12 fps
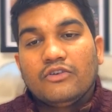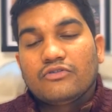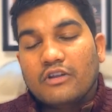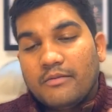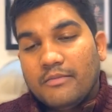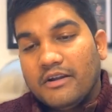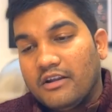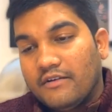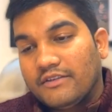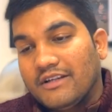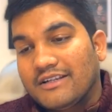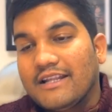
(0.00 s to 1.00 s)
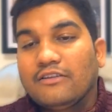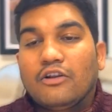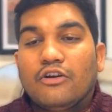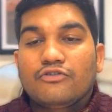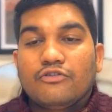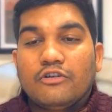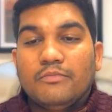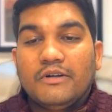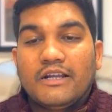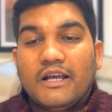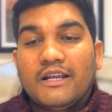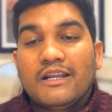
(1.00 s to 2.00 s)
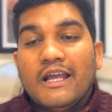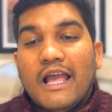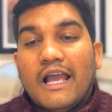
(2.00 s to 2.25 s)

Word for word: So remedy of the tenth Lord should be done,